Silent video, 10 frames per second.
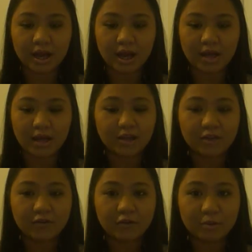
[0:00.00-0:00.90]

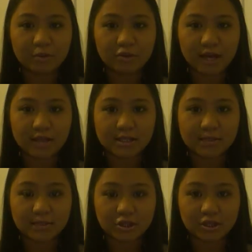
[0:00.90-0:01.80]
Another form of
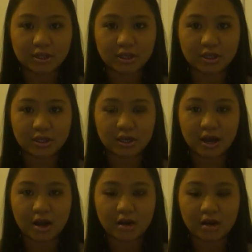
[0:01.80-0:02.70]
transmission
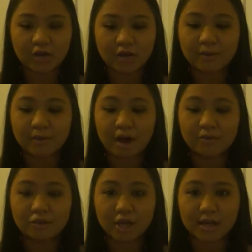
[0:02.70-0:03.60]
are from
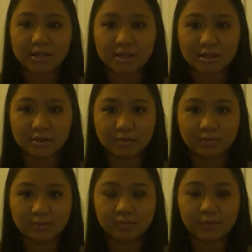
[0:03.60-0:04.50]
objects.
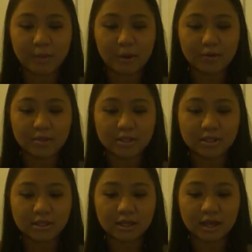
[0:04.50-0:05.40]
The
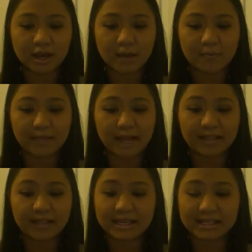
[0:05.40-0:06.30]
most
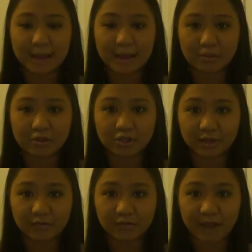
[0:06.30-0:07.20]
likely examples are
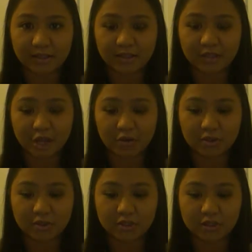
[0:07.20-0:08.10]
infected
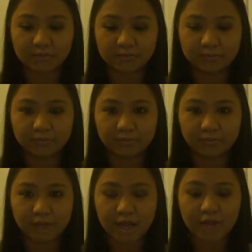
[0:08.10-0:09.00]
needles.
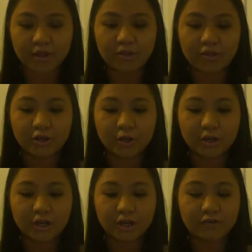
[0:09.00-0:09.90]
The third
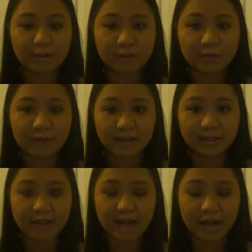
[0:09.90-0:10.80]
one are from
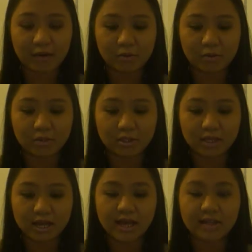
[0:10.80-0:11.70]
infected animals,
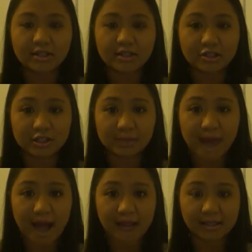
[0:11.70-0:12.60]
such as
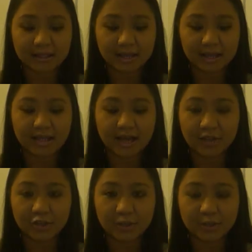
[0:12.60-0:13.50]
bat and
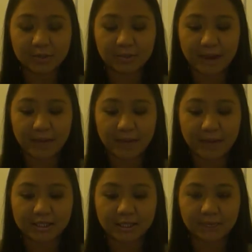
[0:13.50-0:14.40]
non-human
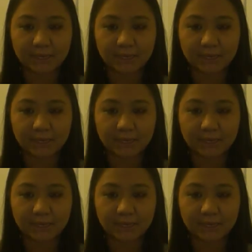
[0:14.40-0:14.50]
primates.